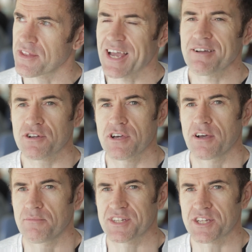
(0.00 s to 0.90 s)

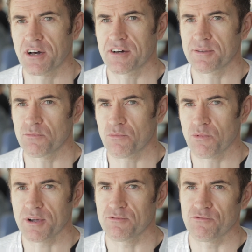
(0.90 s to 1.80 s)
outcome, the time
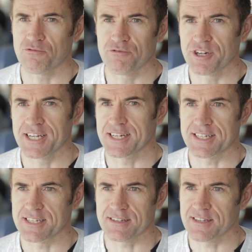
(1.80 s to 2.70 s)
won't
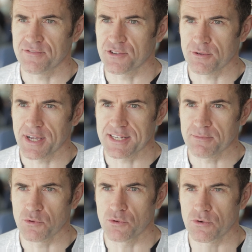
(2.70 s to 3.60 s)
really give you any
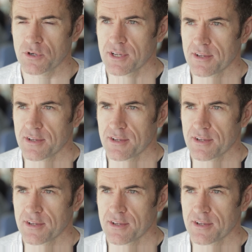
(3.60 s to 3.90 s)
more